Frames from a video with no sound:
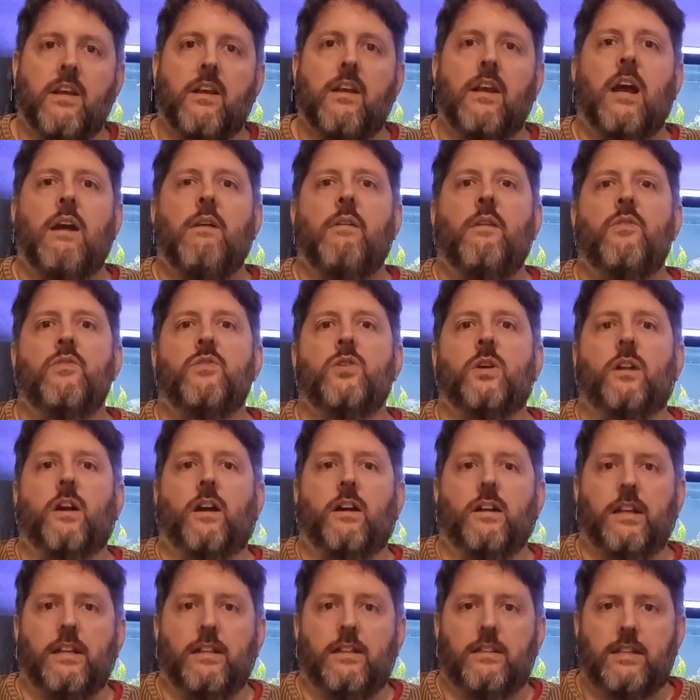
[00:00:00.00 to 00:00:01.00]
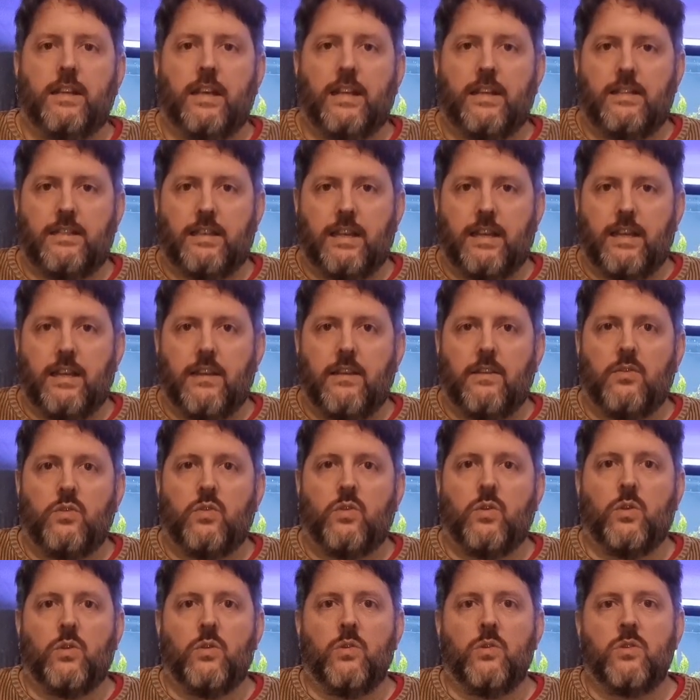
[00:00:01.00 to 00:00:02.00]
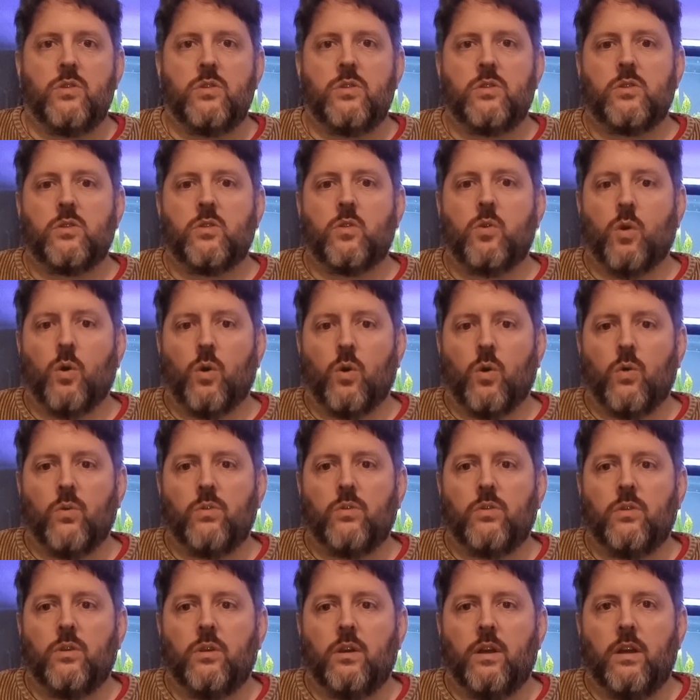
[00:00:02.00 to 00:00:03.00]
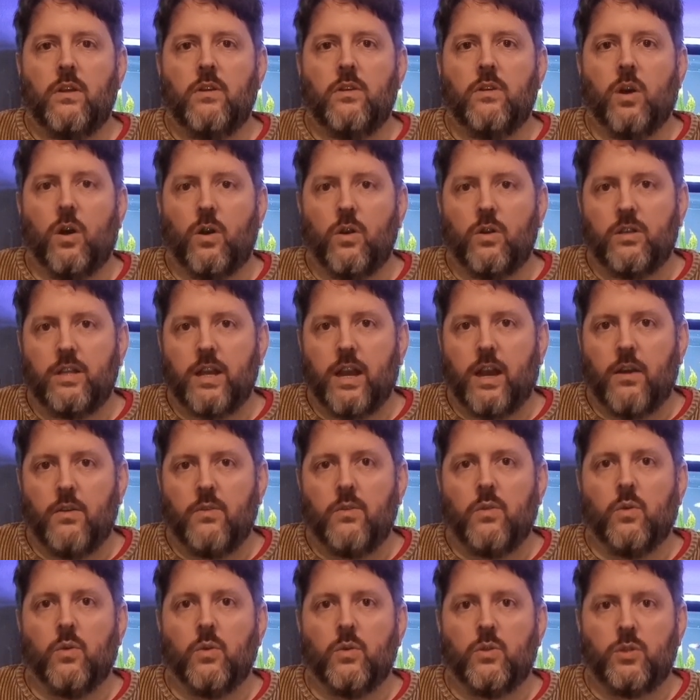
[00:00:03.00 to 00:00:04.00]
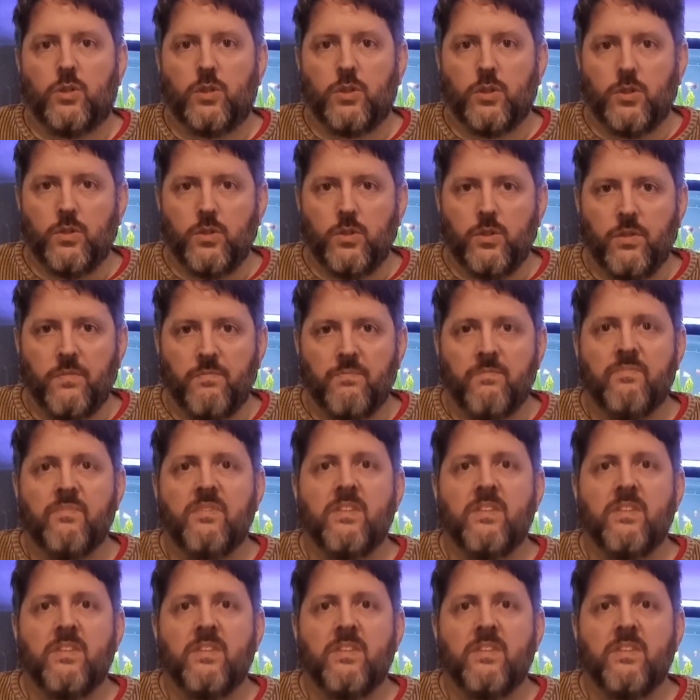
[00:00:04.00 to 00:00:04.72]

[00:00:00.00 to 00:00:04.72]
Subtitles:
go with Zolani Tete to score a knockdown or two,